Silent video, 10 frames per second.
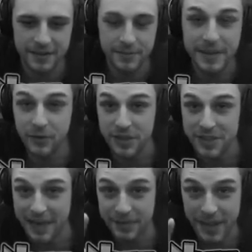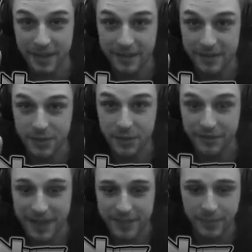Speaking of which, Damjan, do a
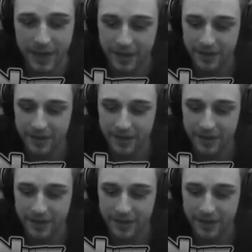flashback.